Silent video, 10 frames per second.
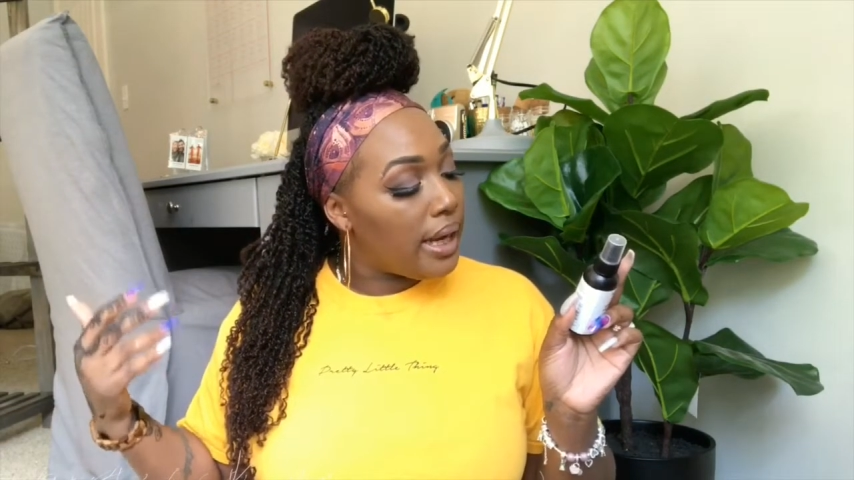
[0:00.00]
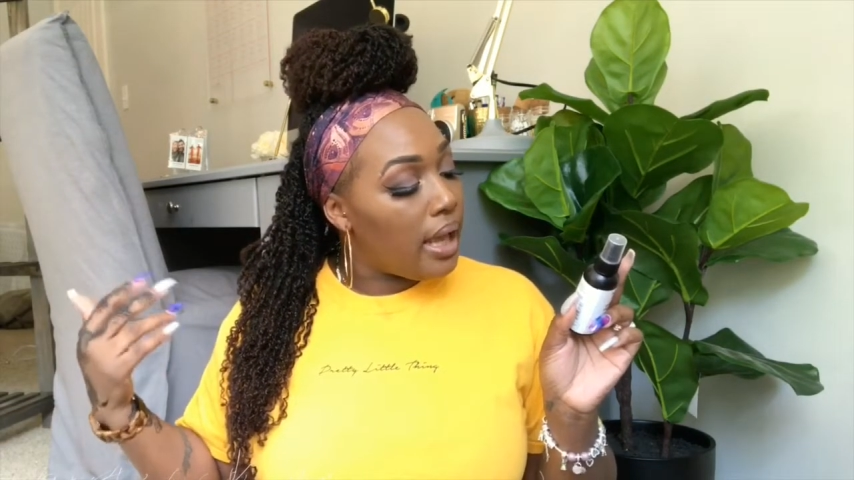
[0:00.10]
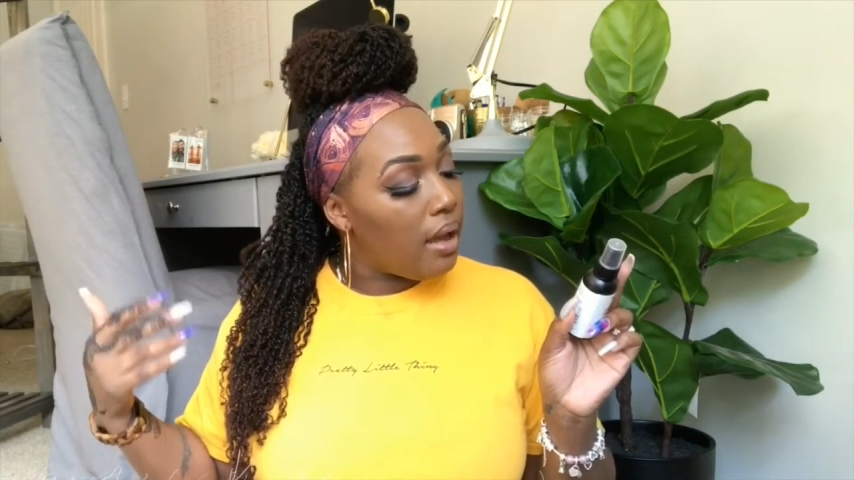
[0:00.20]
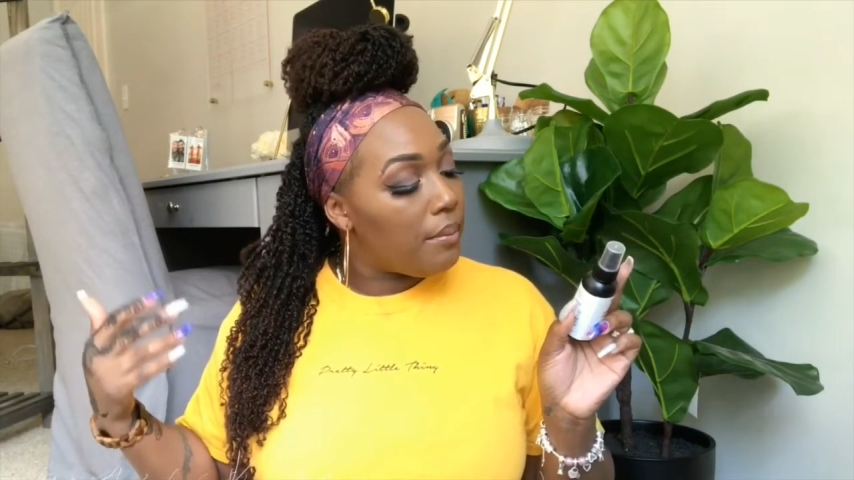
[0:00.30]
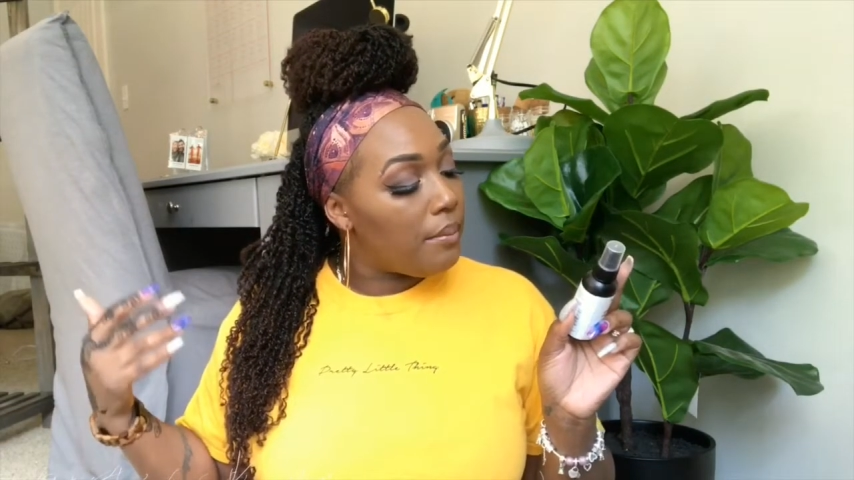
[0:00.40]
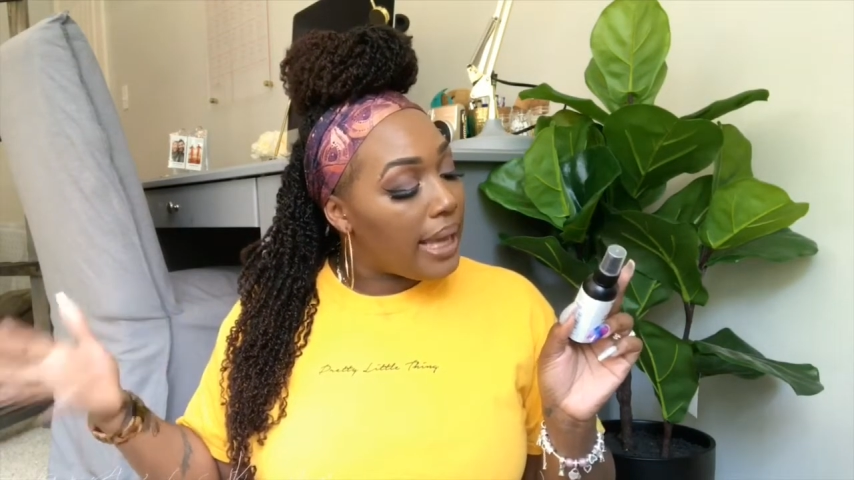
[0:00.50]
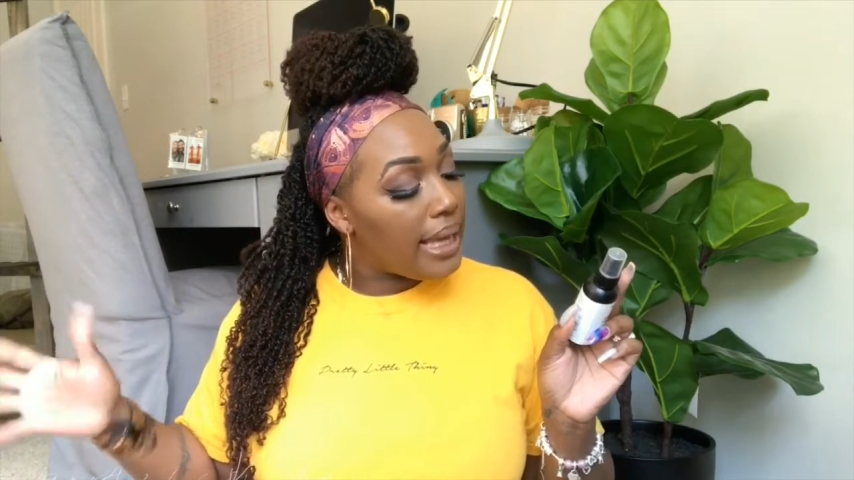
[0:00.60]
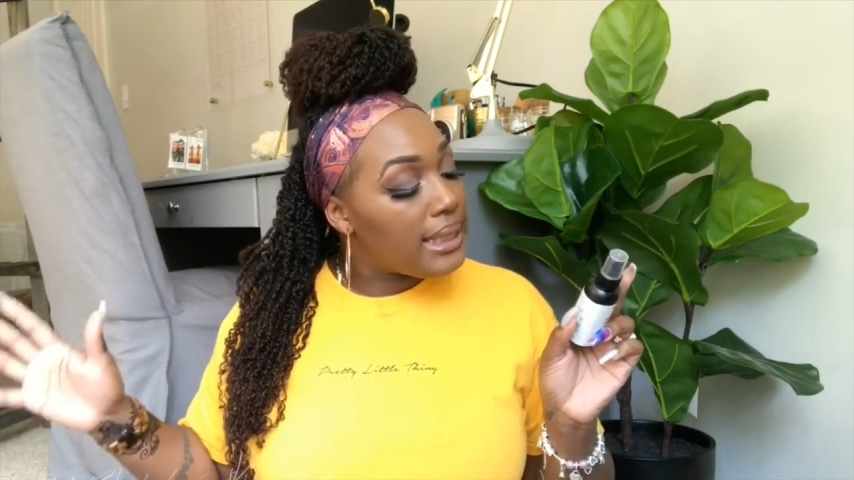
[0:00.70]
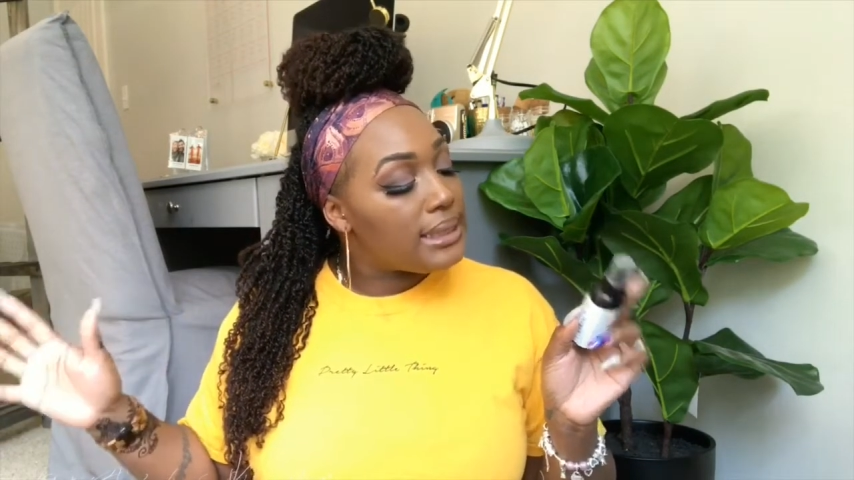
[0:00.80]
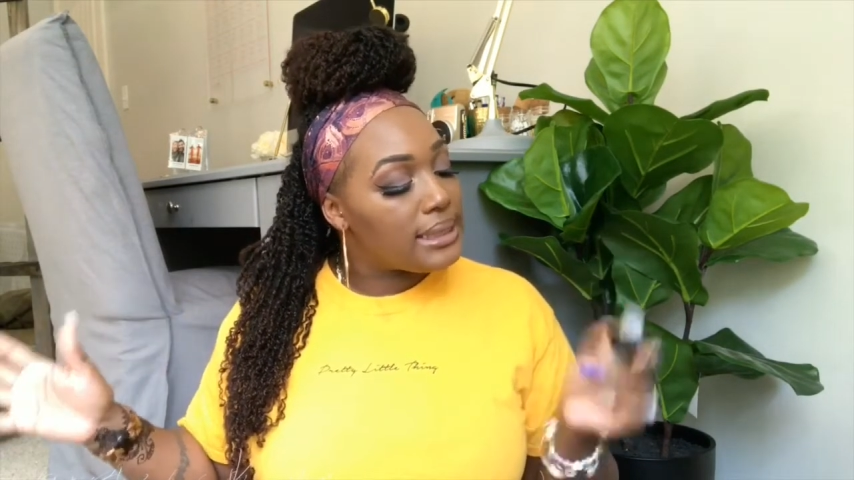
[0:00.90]
and
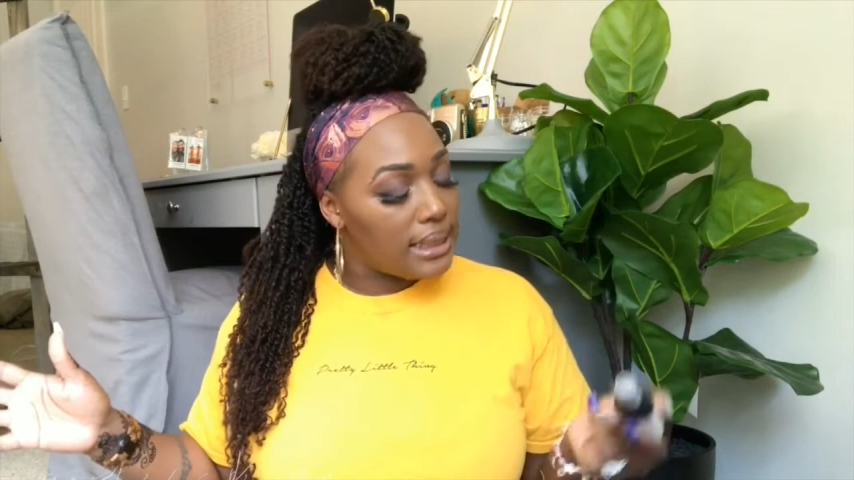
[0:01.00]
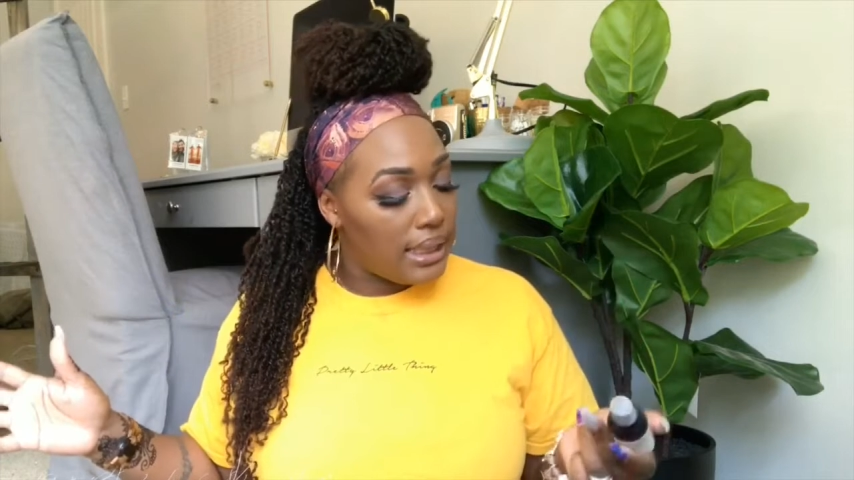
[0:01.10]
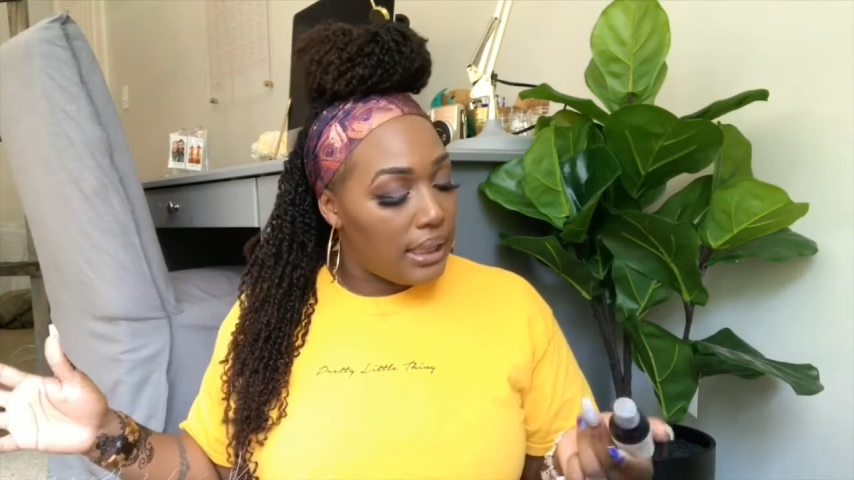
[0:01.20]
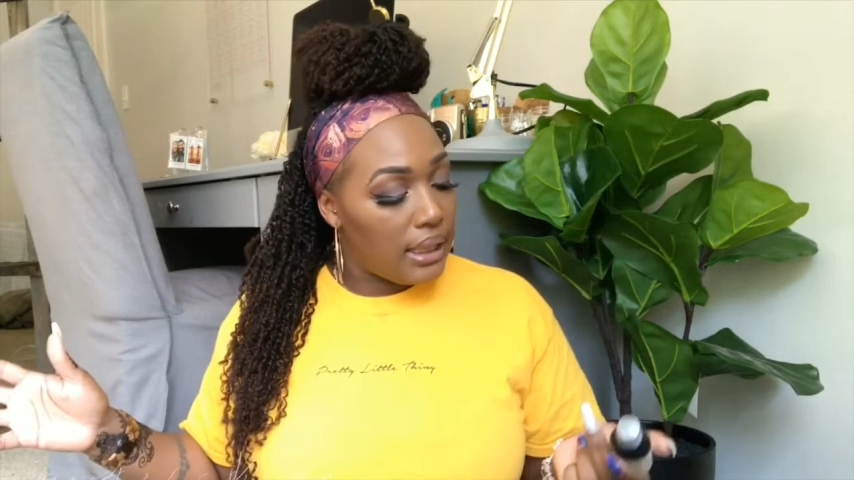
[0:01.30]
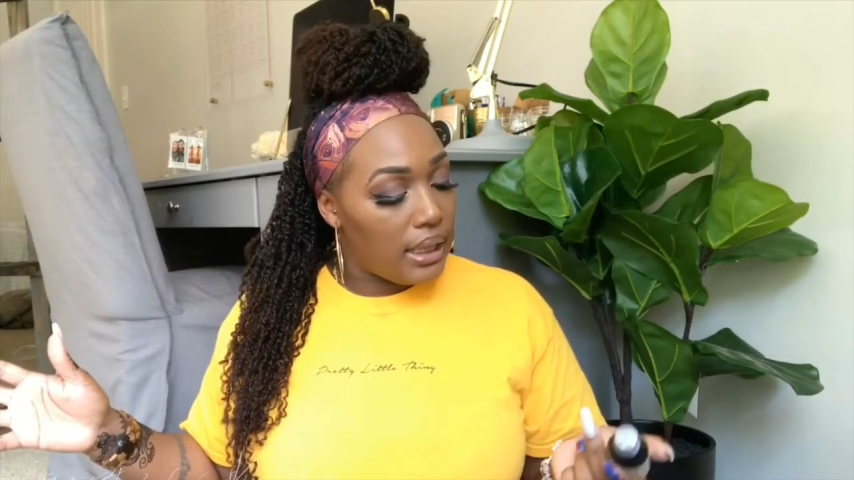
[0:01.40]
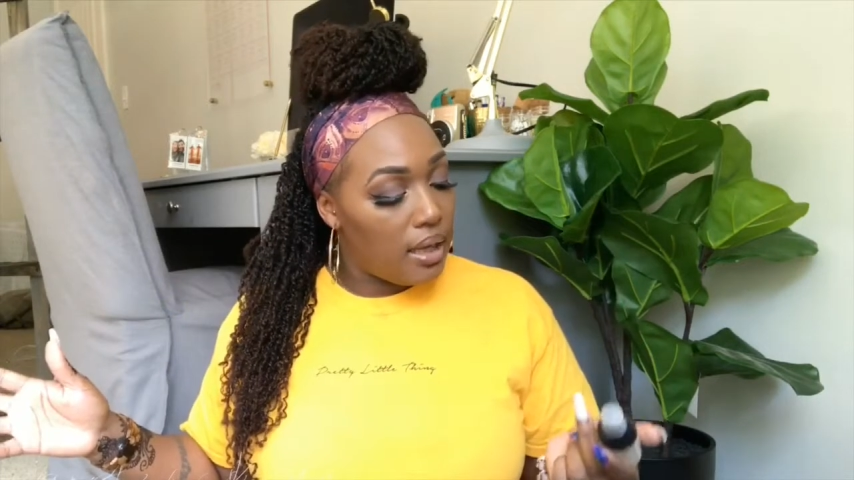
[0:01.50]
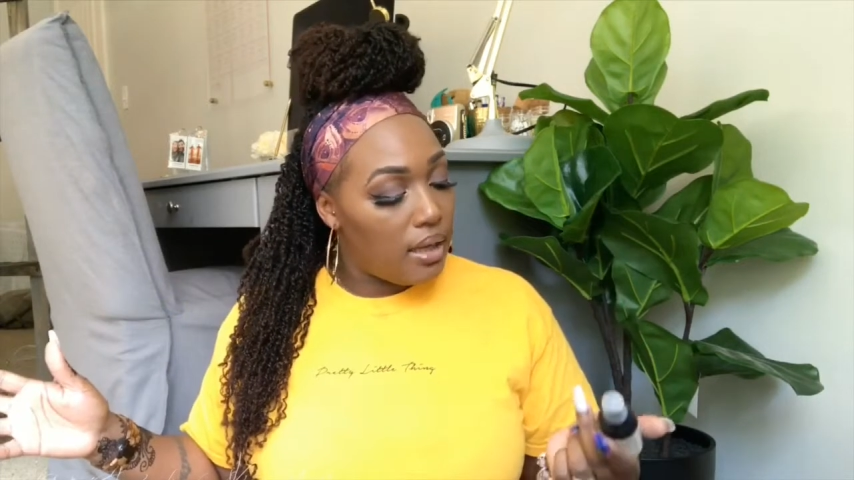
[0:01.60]
amazing.